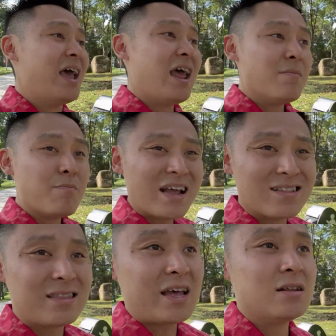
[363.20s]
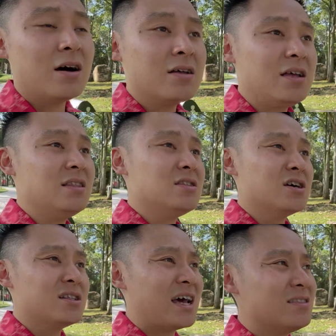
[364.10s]
and back then in
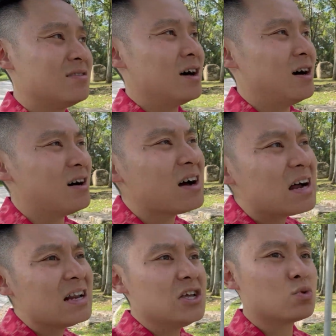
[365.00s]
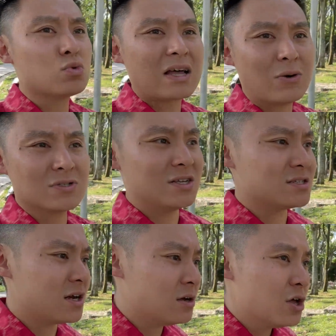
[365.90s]
the early
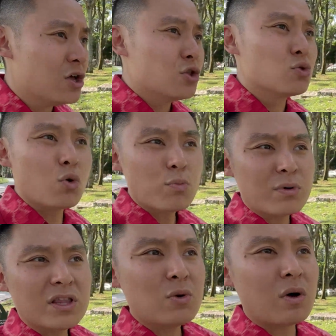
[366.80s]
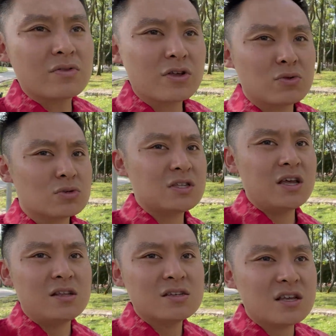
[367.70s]
2000s, nobody wanted to
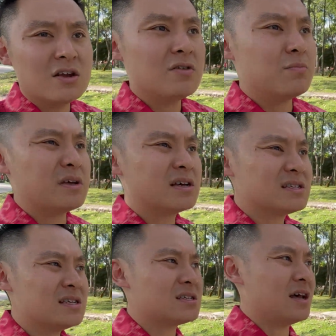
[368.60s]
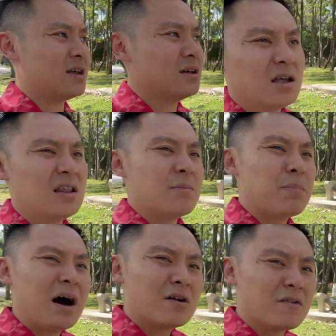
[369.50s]
stay in this area because it's like in a
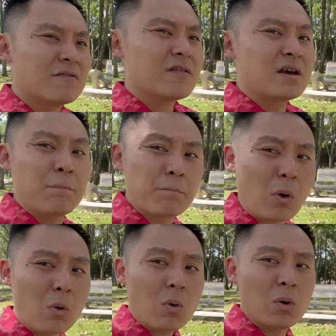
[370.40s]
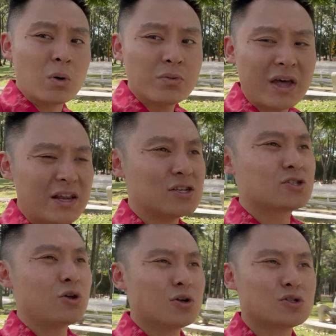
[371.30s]
part of Kepong that is
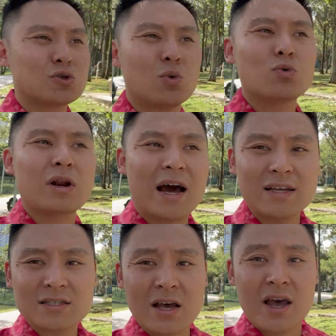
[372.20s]
not so nice.